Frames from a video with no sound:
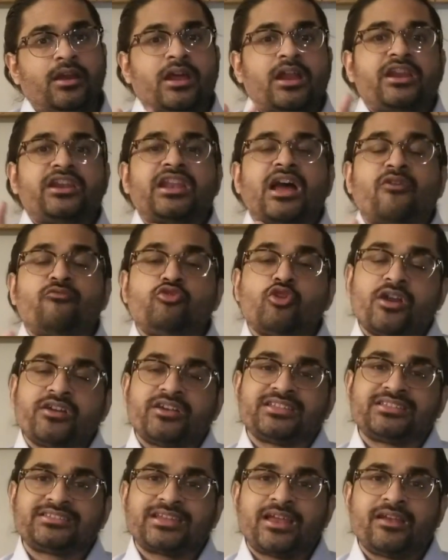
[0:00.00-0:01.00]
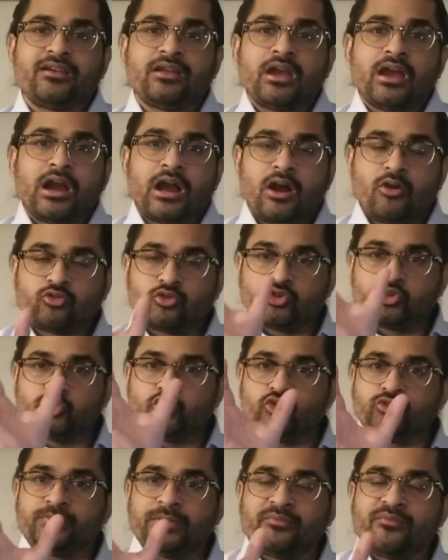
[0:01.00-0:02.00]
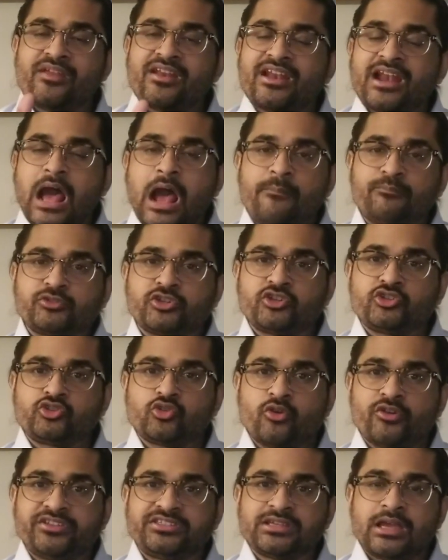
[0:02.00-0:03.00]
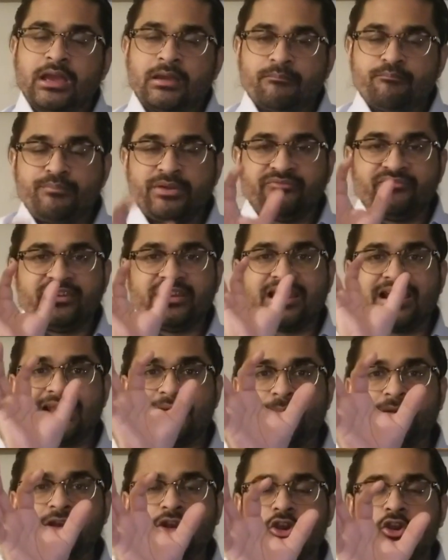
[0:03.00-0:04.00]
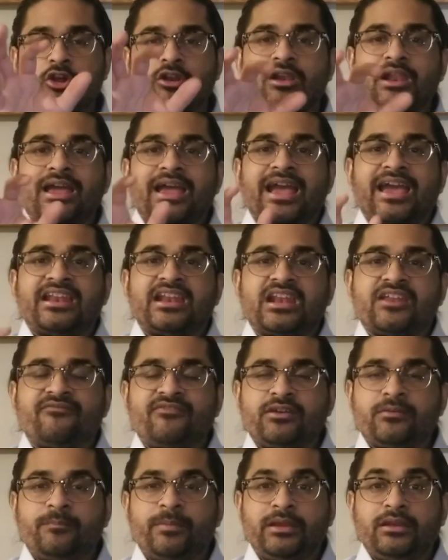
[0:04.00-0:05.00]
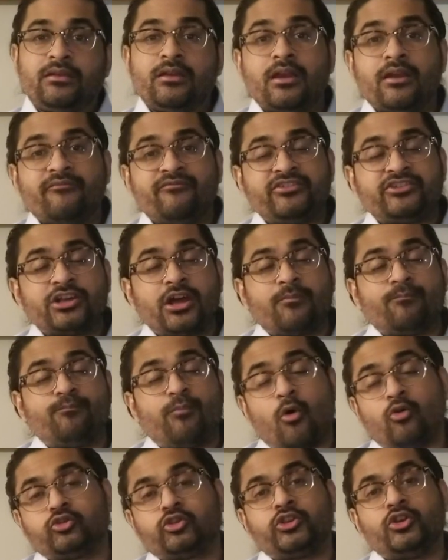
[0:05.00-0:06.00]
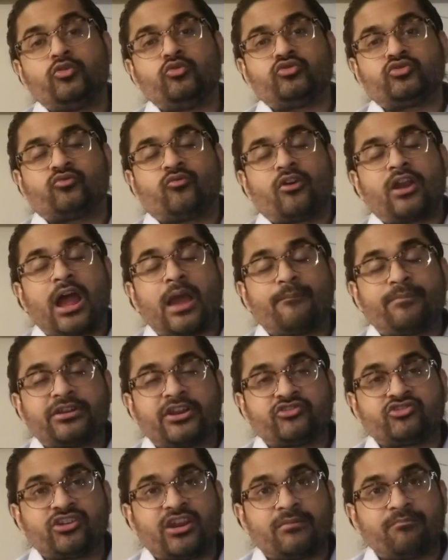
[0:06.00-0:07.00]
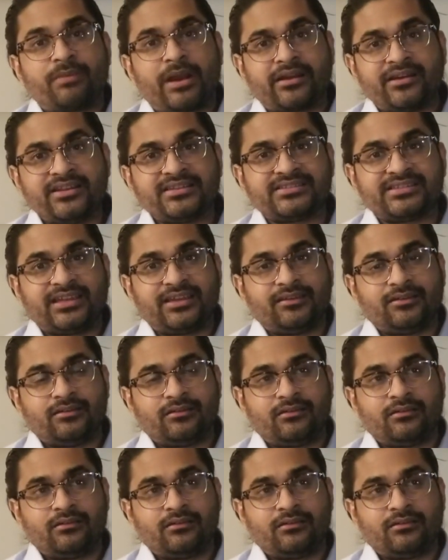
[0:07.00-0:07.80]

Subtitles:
Now you understand how to choose between an option choice between a labetalol and a nifedipine, which are both used for hypertension in pregnancy.